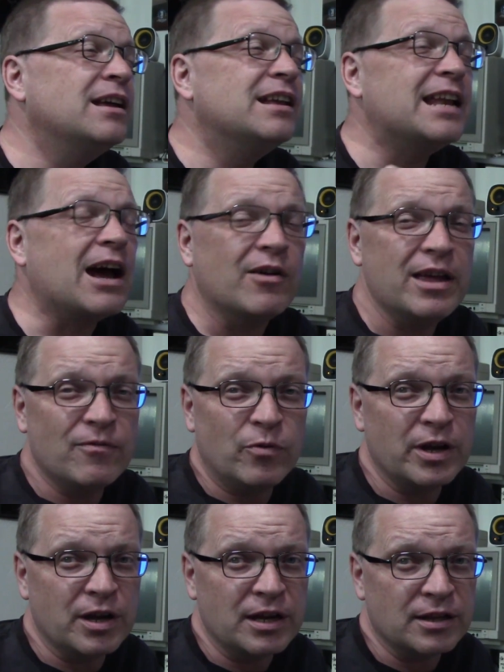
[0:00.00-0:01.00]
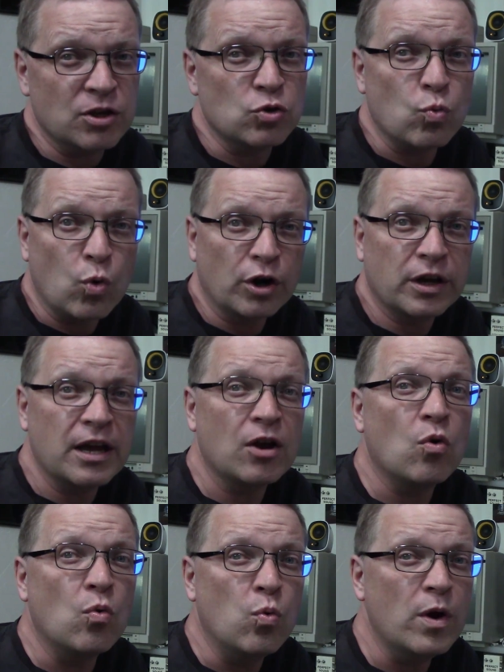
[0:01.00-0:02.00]
Now, if we could get this
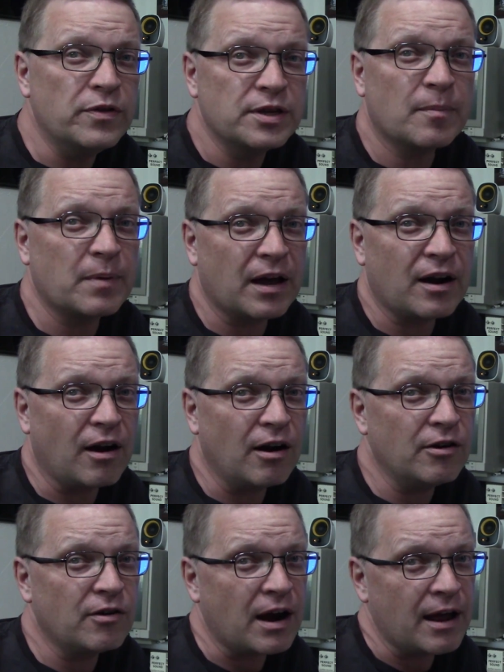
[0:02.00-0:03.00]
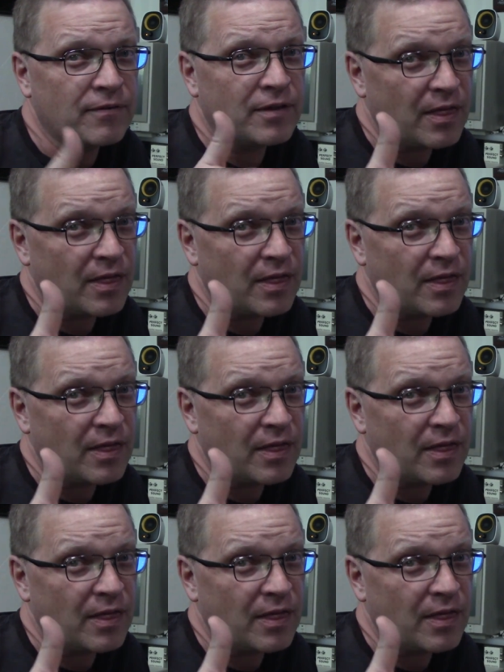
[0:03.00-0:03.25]
working with some kind of hard drive,